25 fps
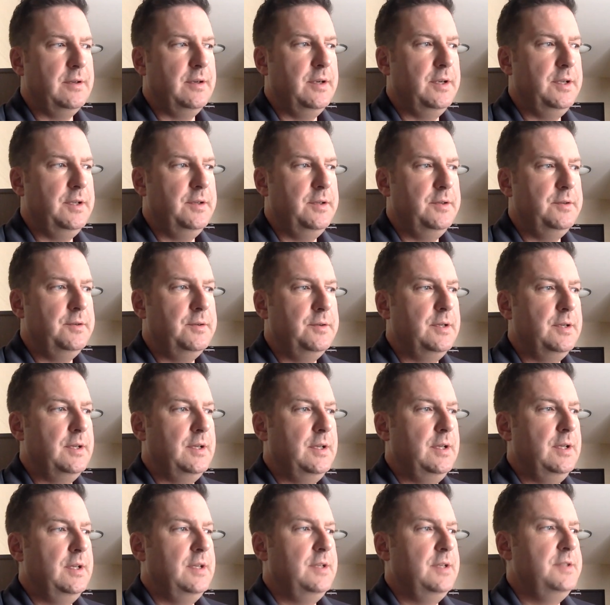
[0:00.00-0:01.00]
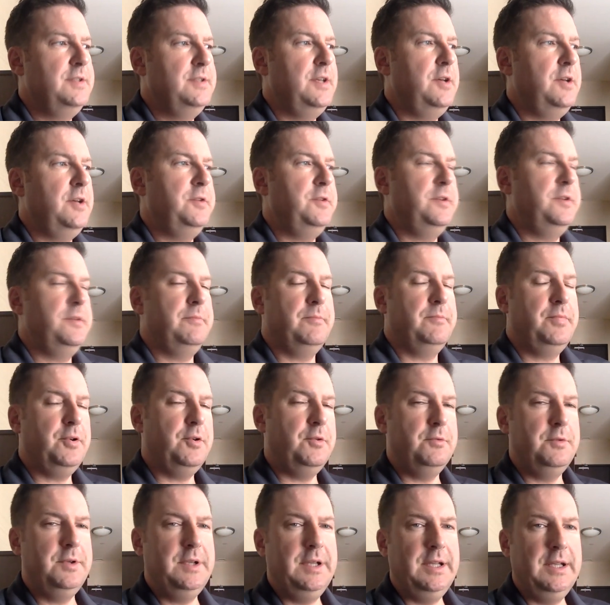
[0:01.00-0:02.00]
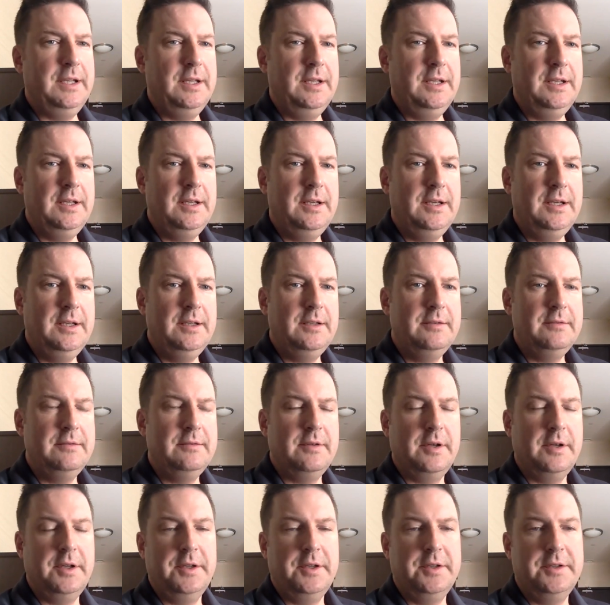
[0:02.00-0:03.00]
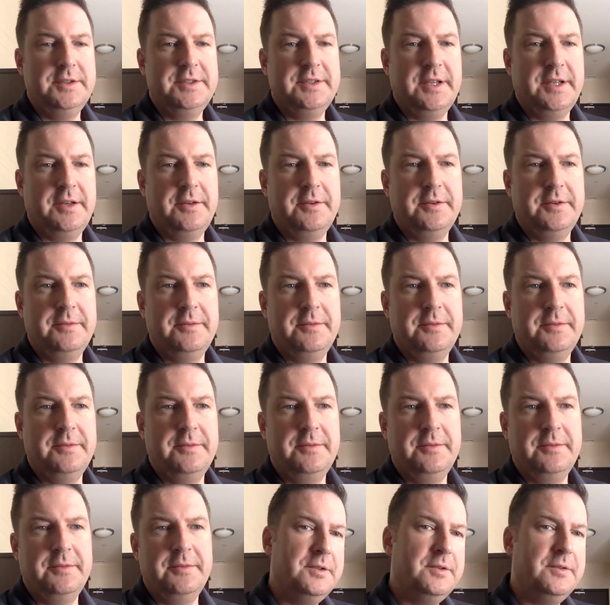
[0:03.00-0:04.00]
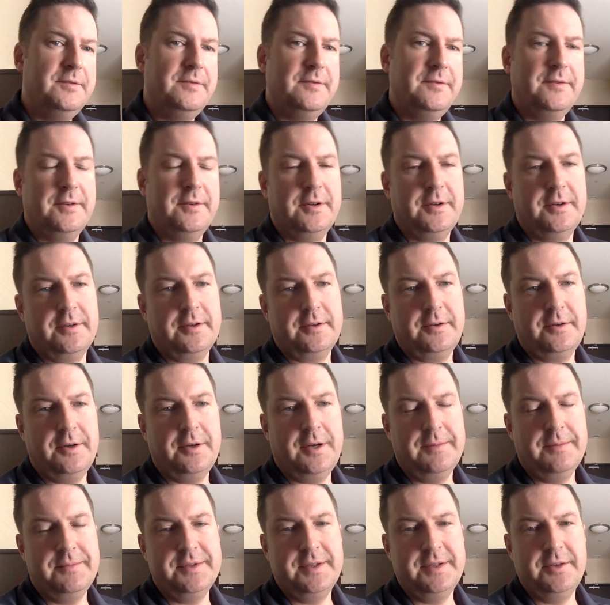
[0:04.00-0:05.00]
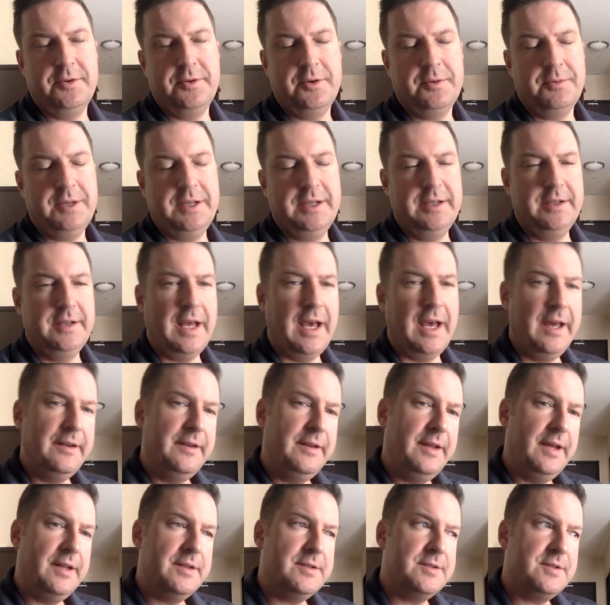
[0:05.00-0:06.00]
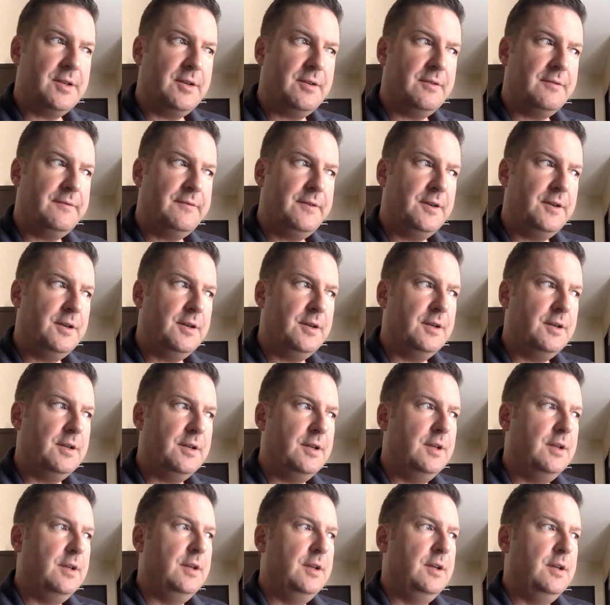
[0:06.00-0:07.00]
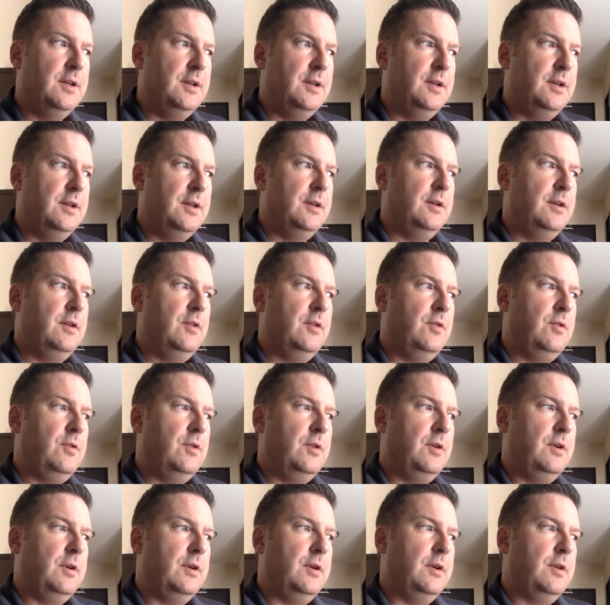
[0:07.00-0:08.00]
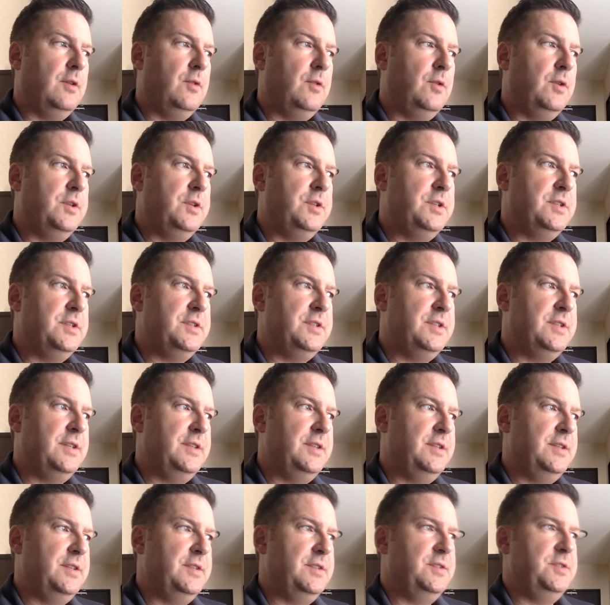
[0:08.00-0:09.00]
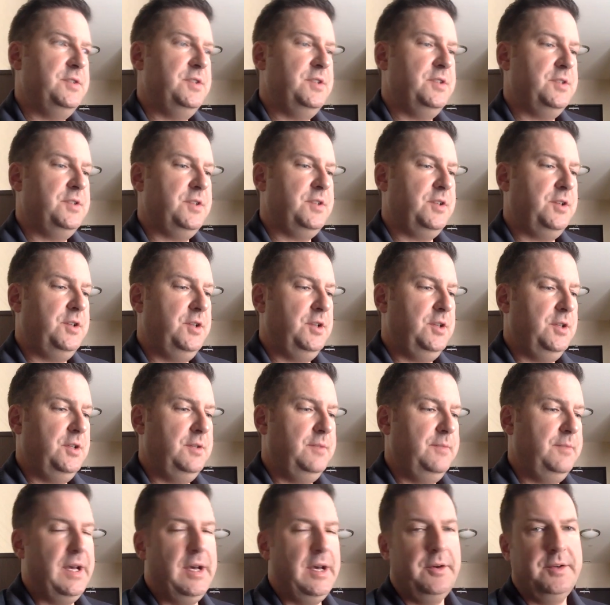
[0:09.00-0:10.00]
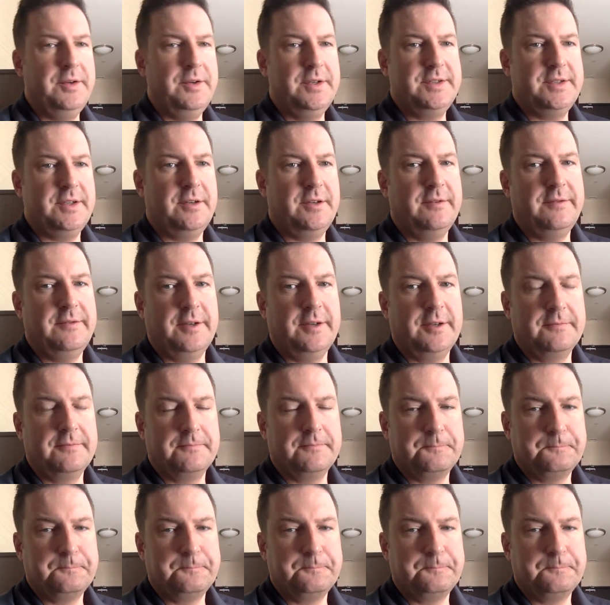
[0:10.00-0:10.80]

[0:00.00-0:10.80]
Are you selling them protein? Are you selling them yield for crops that normally hadn't had sulfur, or just that this is just a good pound of sulfur?